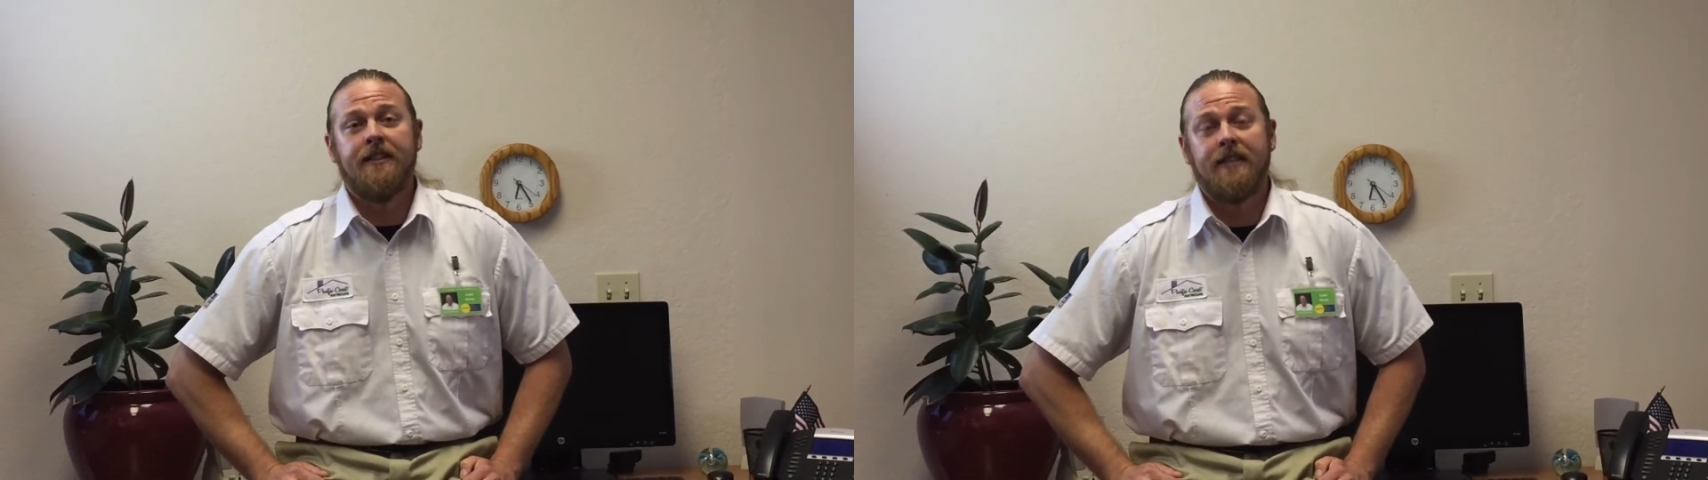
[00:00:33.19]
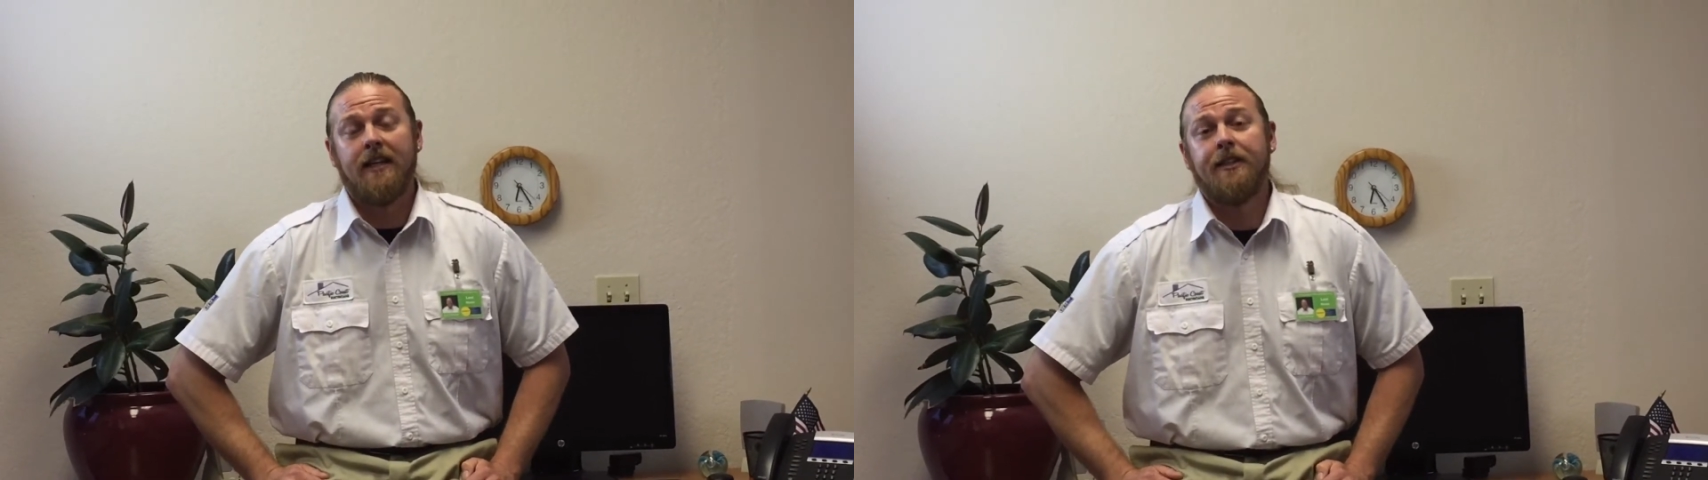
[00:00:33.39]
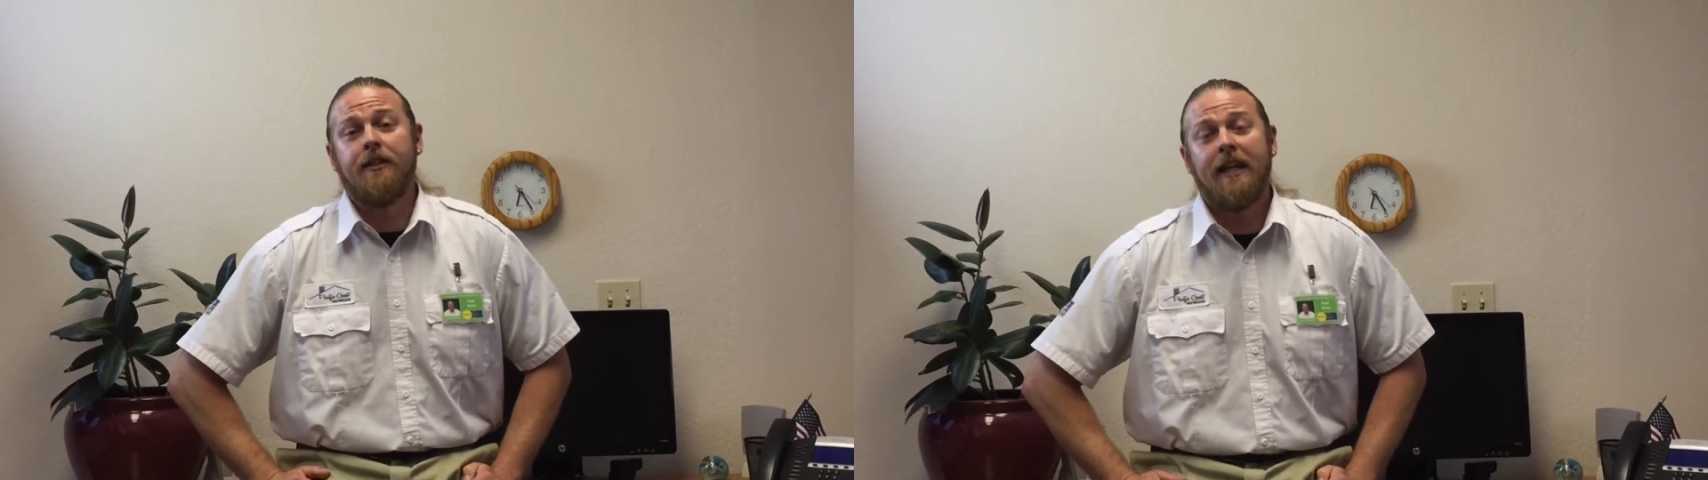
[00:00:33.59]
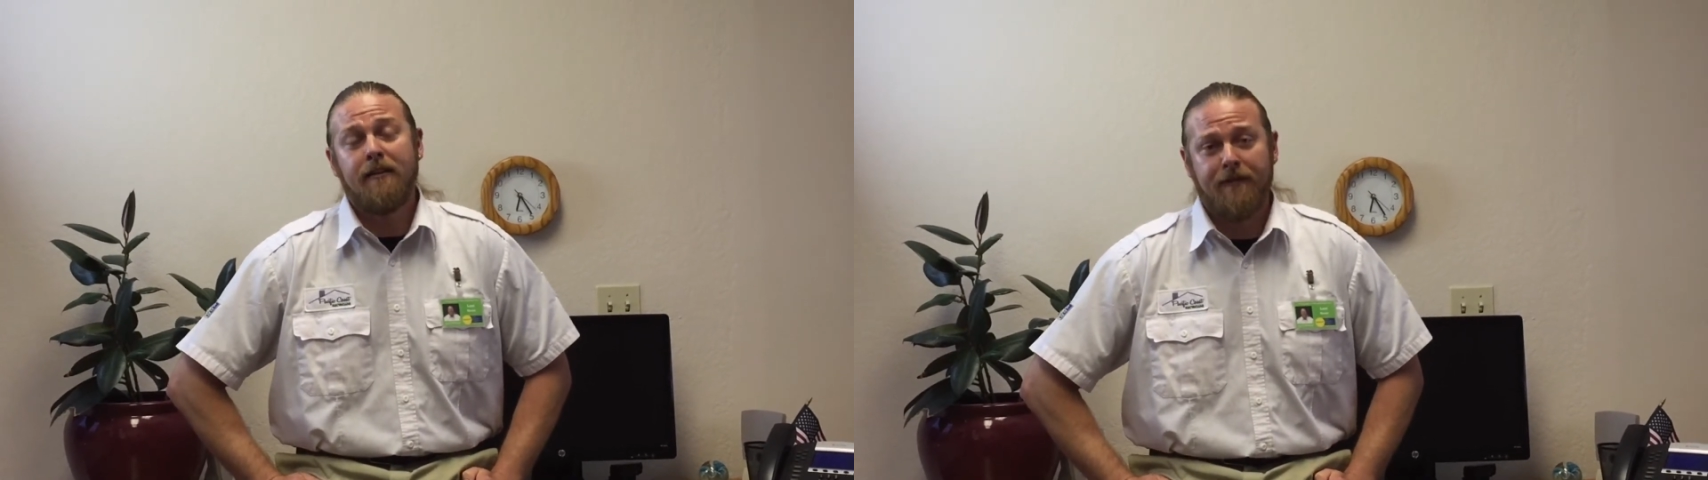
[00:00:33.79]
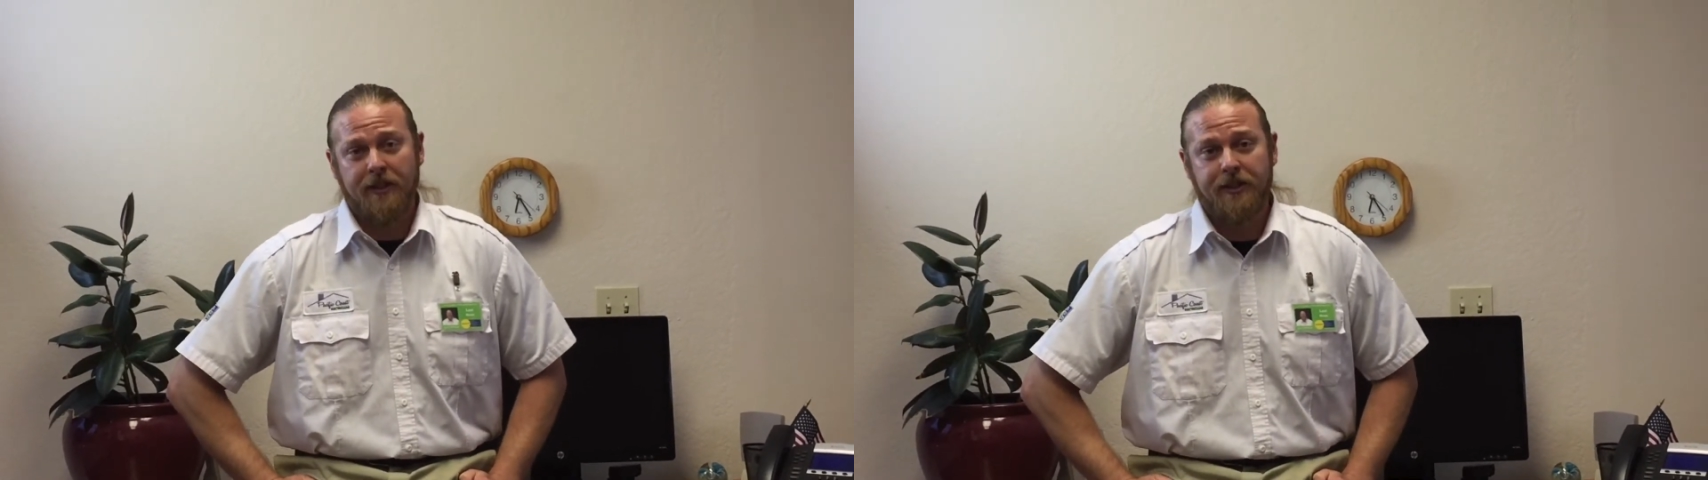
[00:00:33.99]
is at your
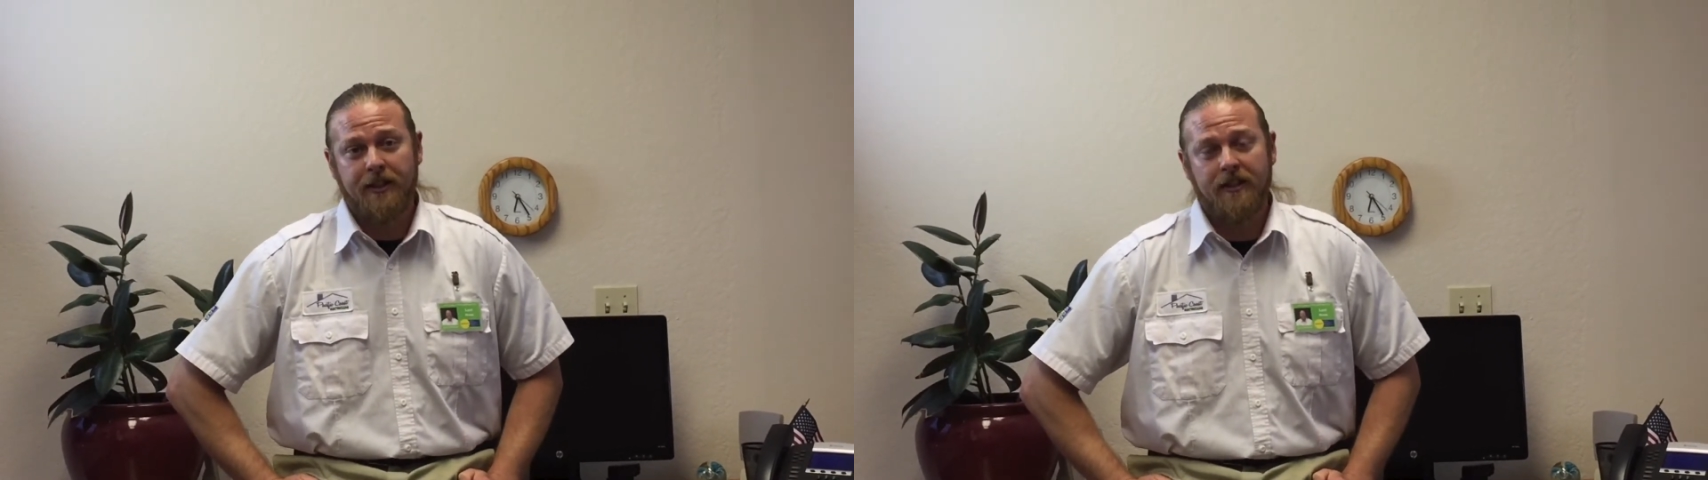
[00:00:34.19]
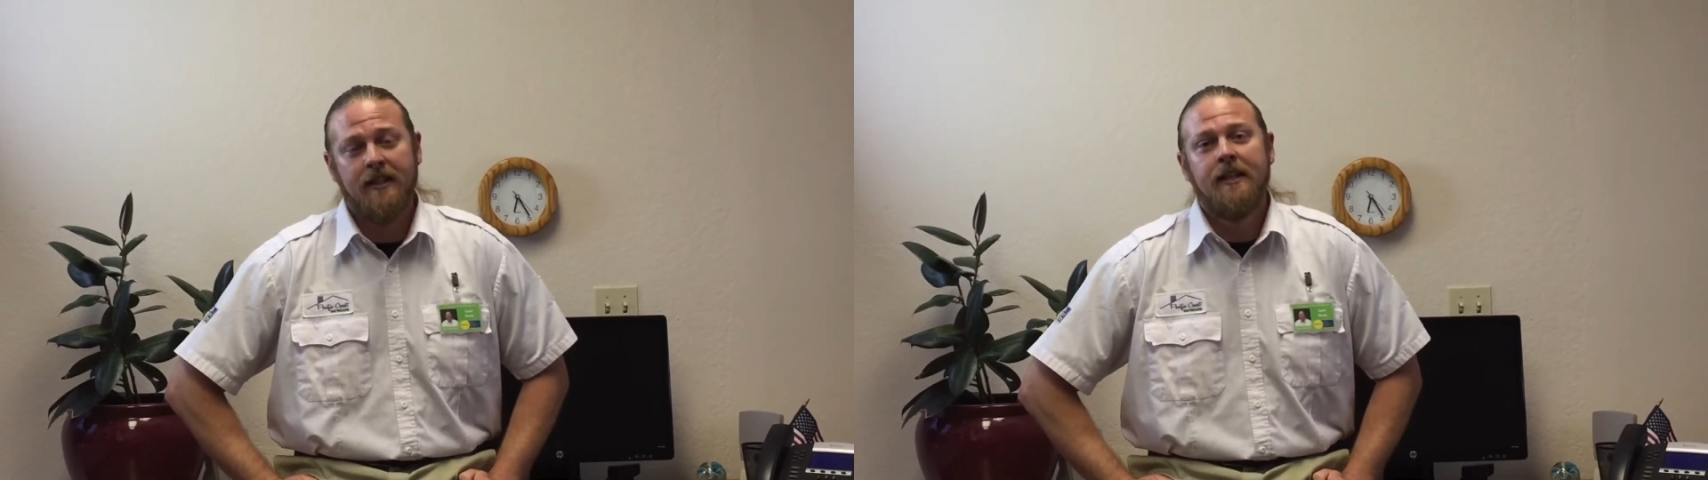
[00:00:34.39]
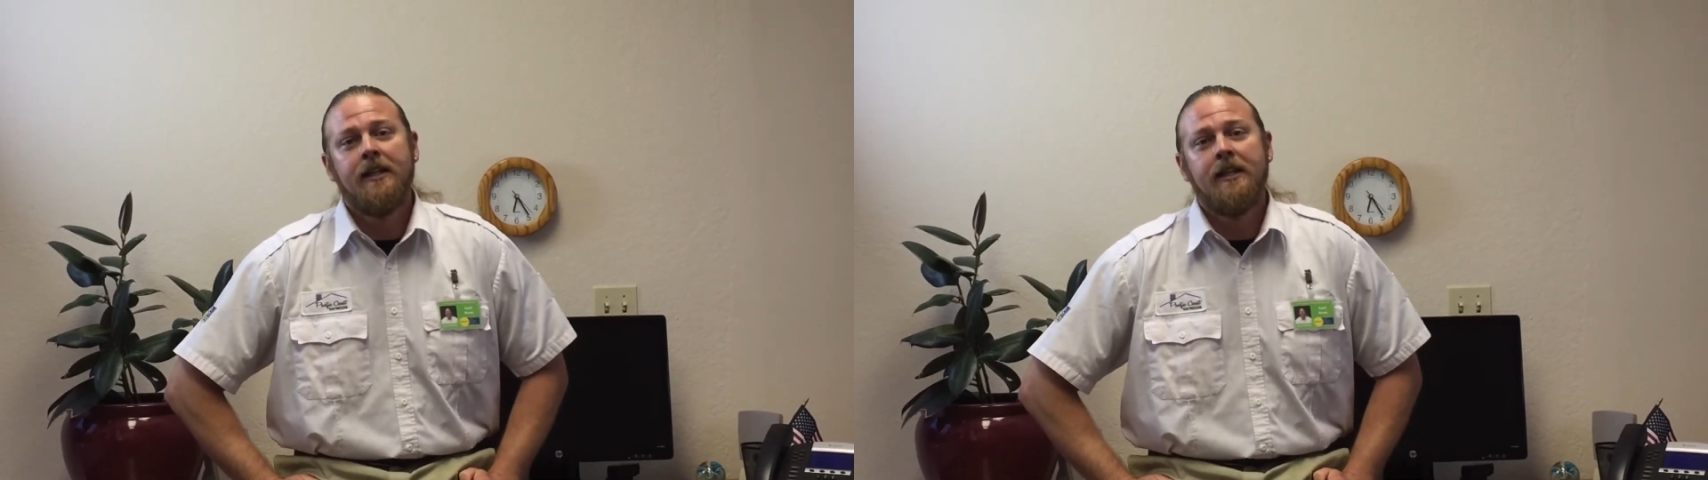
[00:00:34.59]
light fixture.